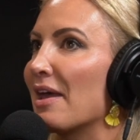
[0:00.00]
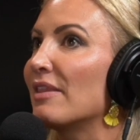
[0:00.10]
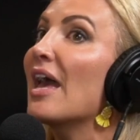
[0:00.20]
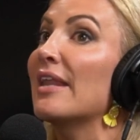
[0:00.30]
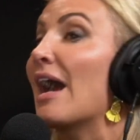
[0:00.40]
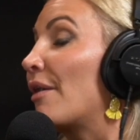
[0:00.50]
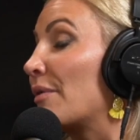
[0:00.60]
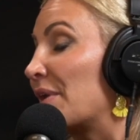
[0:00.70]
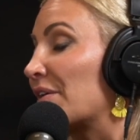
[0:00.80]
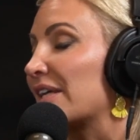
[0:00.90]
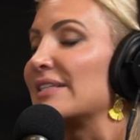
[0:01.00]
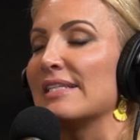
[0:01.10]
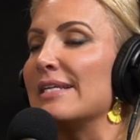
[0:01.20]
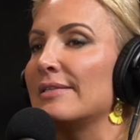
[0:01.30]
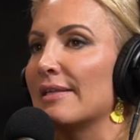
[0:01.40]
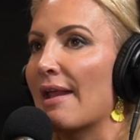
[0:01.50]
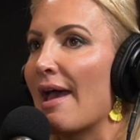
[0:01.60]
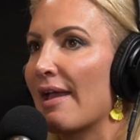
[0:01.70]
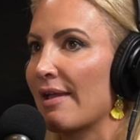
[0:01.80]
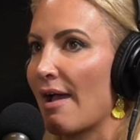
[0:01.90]
how Americans eat
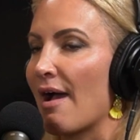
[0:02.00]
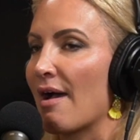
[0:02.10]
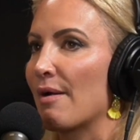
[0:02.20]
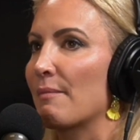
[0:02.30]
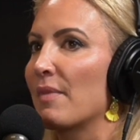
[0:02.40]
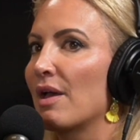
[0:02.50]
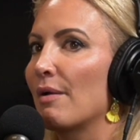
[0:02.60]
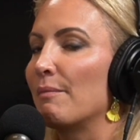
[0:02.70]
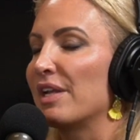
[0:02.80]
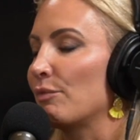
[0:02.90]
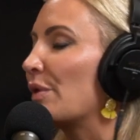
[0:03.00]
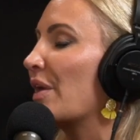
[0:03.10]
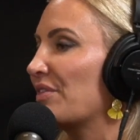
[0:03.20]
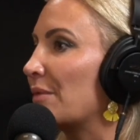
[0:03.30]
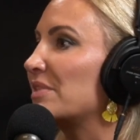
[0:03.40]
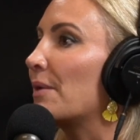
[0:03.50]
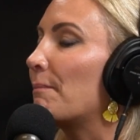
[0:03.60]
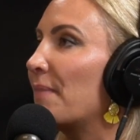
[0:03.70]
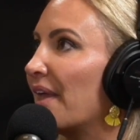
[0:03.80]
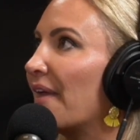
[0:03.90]
today. But we want them to
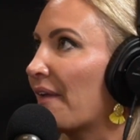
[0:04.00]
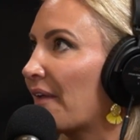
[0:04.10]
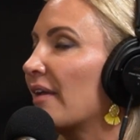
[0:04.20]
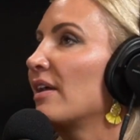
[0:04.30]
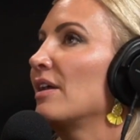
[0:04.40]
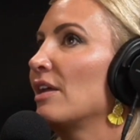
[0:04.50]
pick